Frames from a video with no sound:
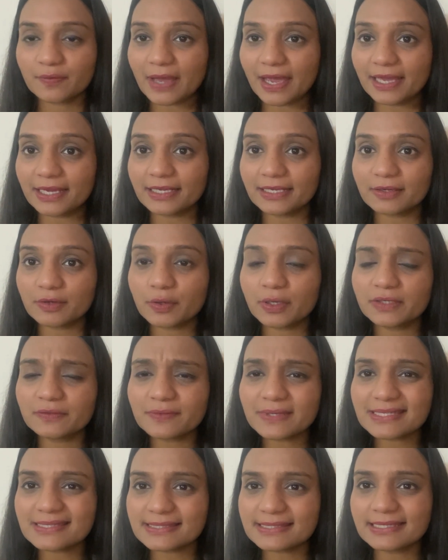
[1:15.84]
I
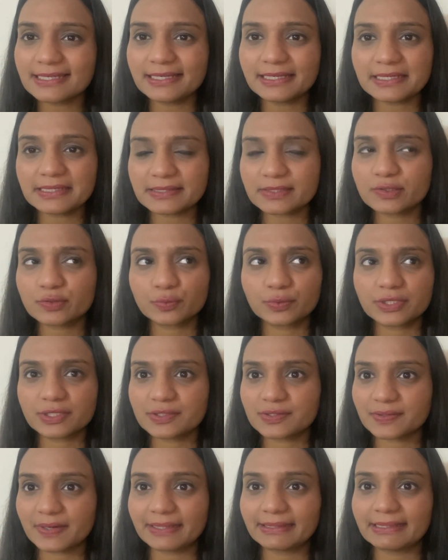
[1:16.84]
always see
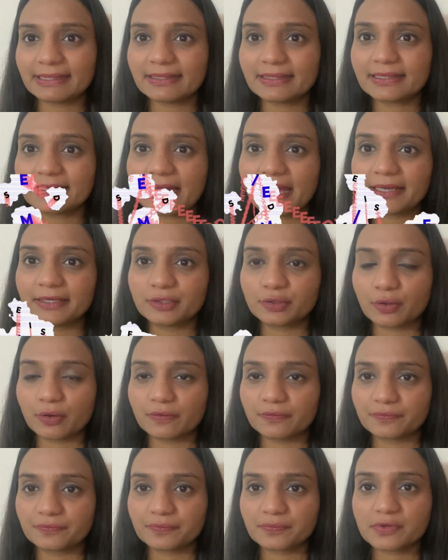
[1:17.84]
students writing kind
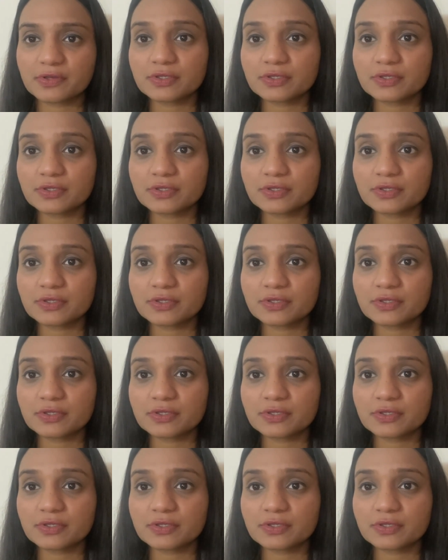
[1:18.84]
of,